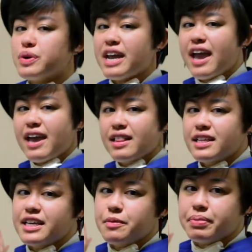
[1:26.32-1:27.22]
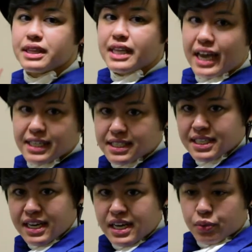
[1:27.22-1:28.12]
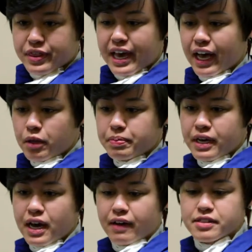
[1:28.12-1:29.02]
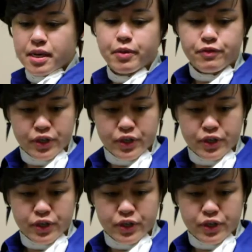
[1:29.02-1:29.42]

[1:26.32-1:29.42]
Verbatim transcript: an alien planet with the help of some of